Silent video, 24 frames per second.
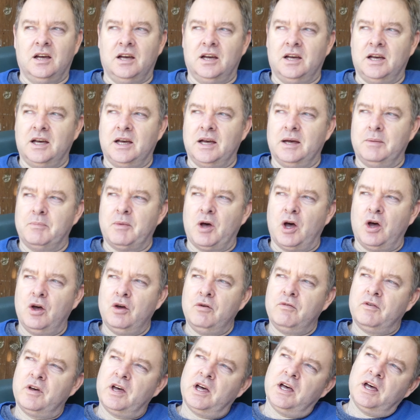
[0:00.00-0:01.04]

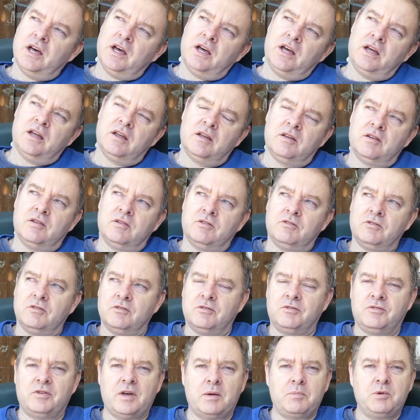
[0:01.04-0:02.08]
Over
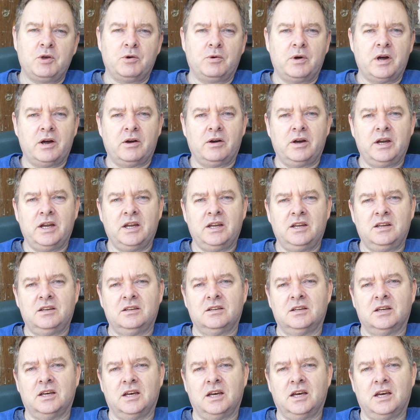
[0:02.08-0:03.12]
February
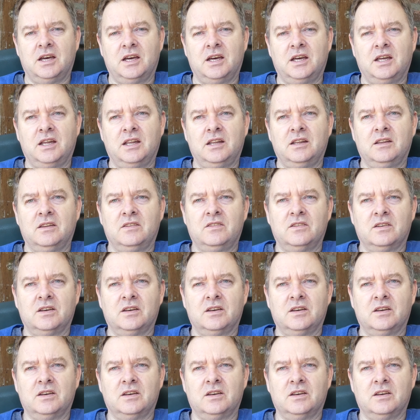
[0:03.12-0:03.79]
and